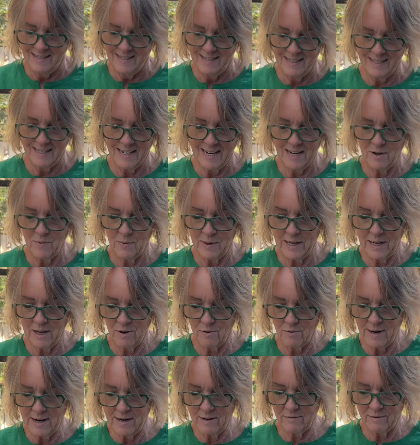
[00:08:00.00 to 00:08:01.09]
It kind of went out
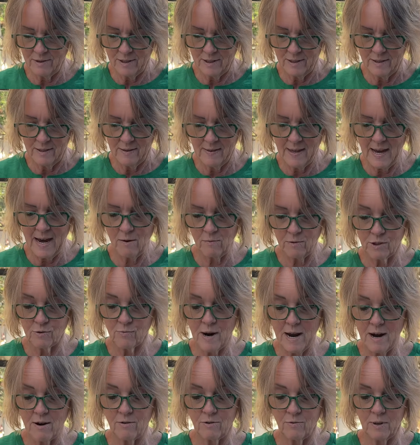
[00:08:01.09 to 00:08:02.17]
around. That was
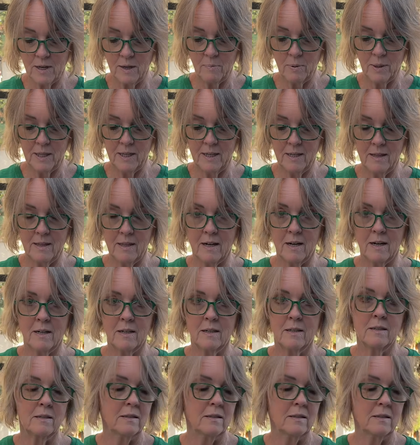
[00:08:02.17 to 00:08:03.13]
round when I put it in there.